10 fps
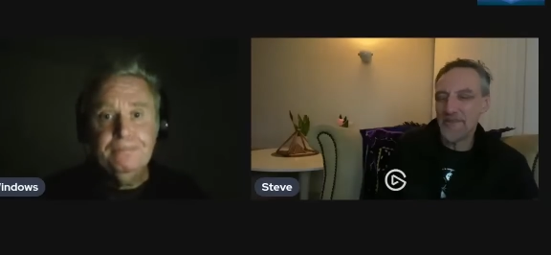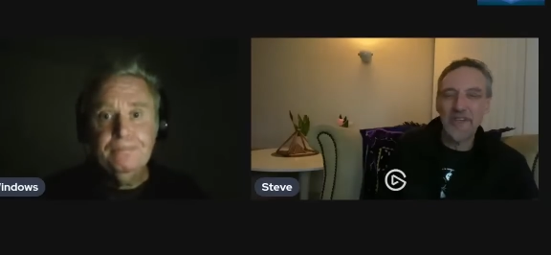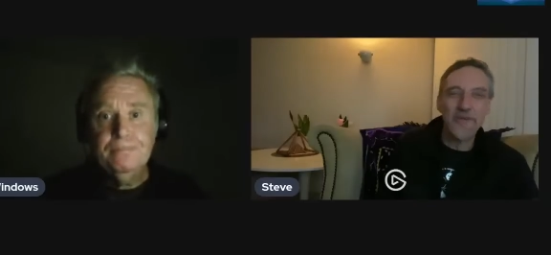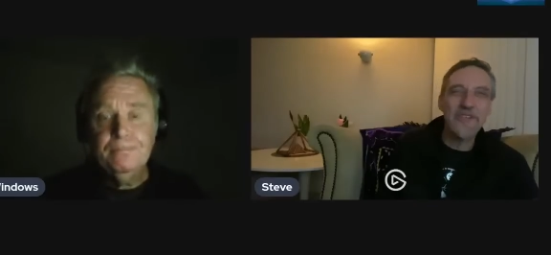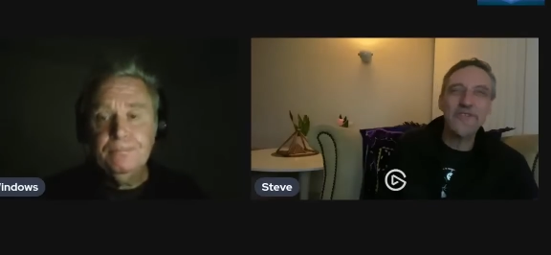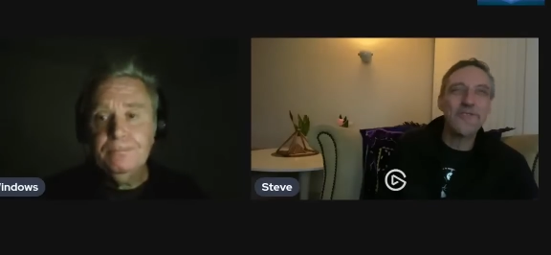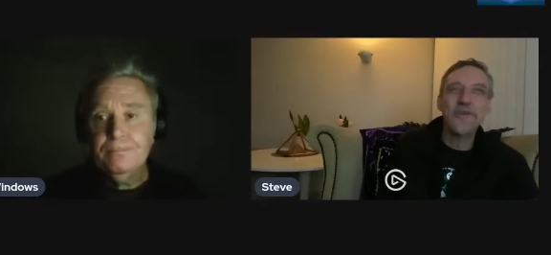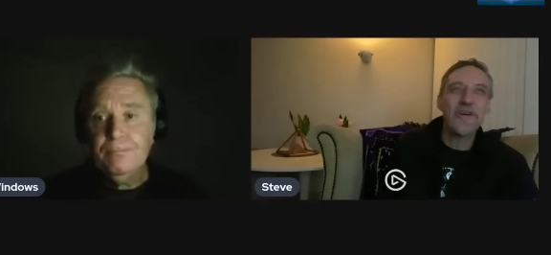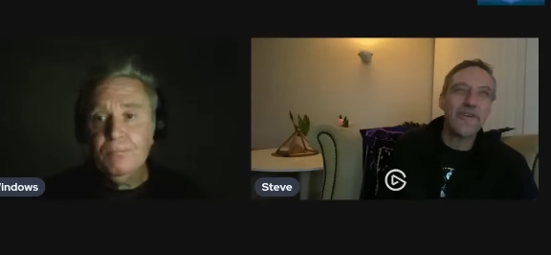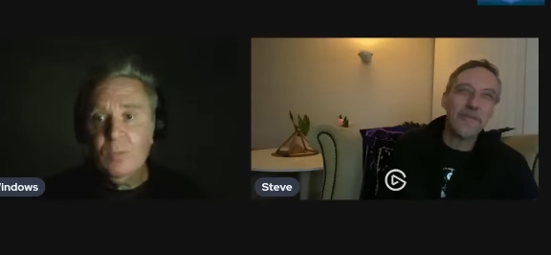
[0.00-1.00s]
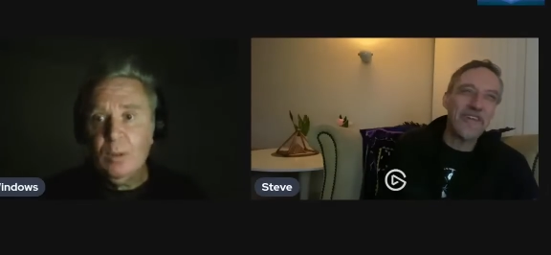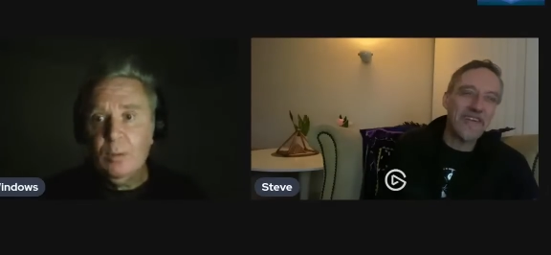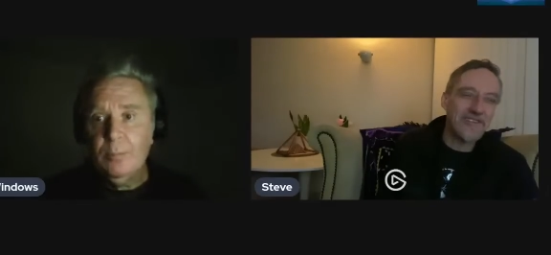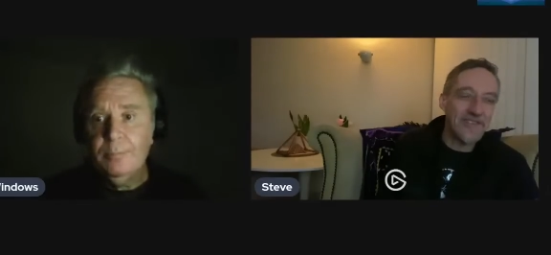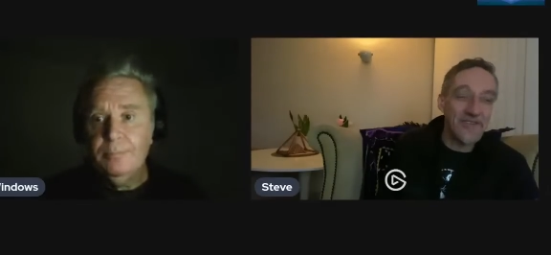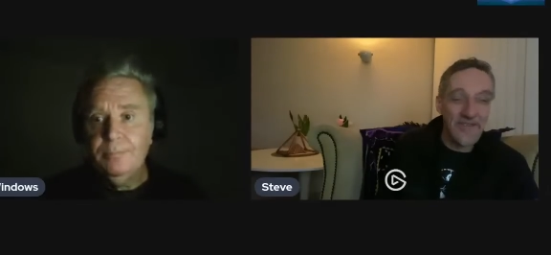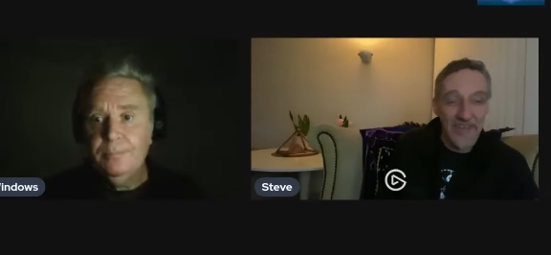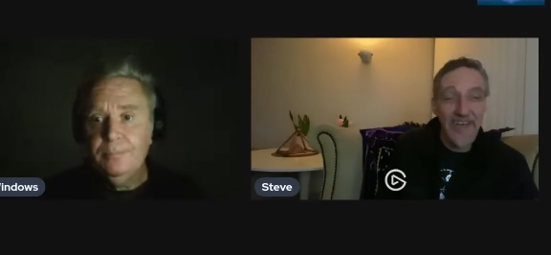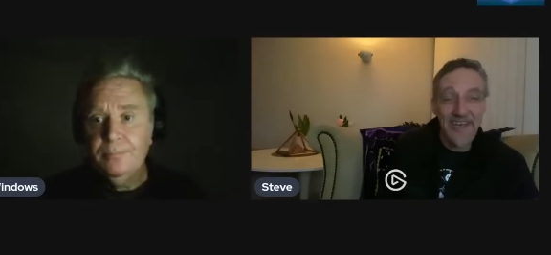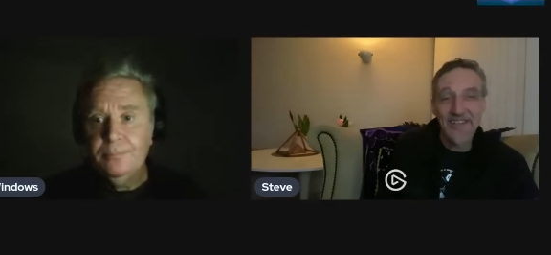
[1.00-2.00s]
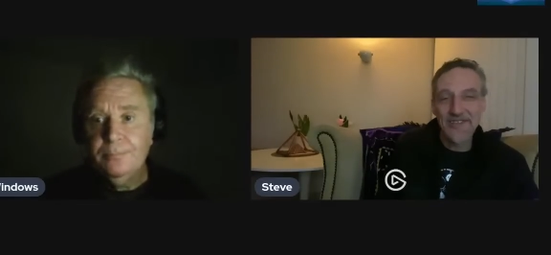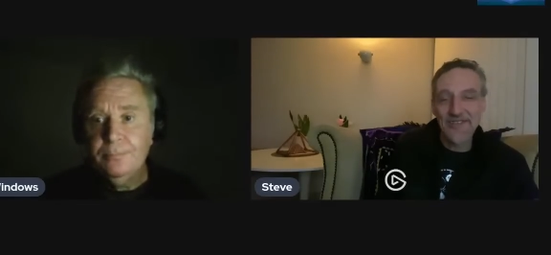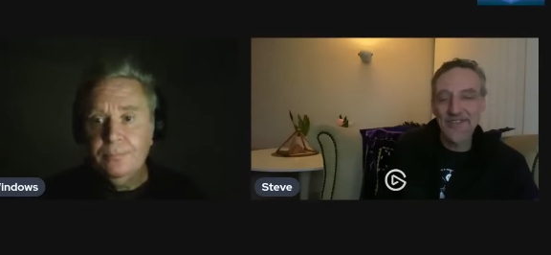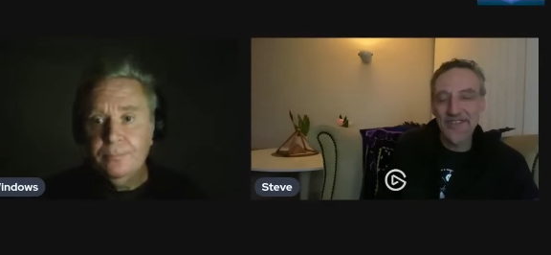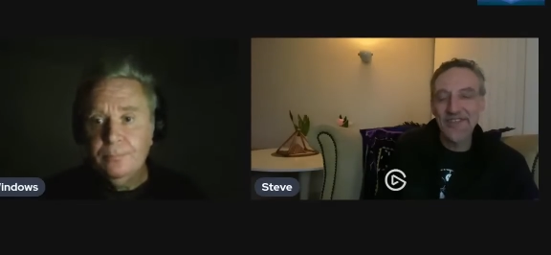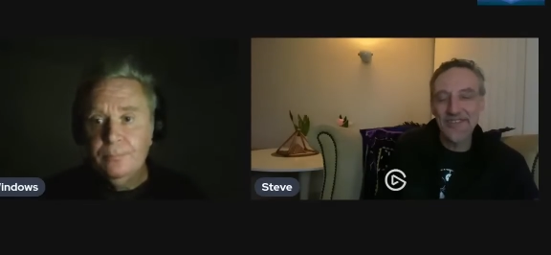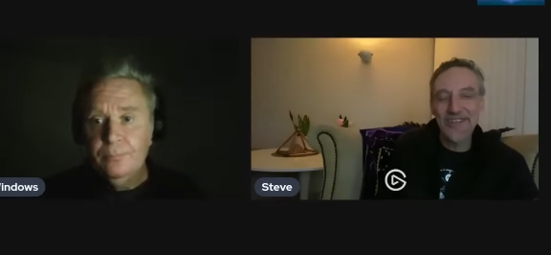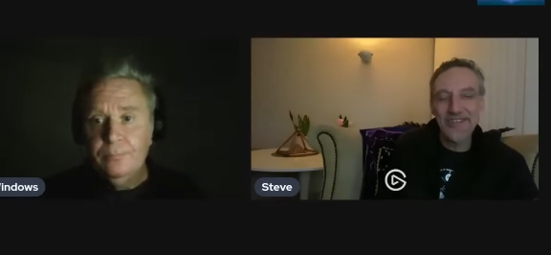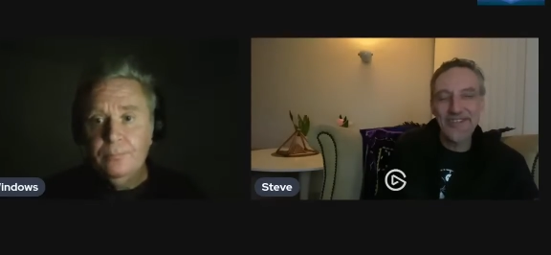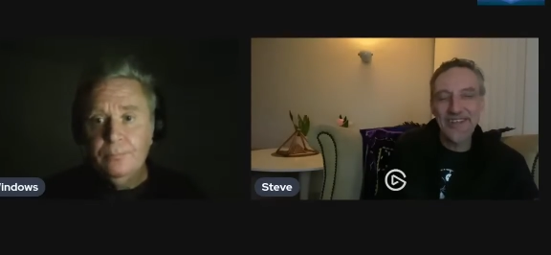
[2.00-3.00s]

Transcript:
Speaker 1: go, "Well, you are still going on about that, Steve?" Yeah, because it's it's it's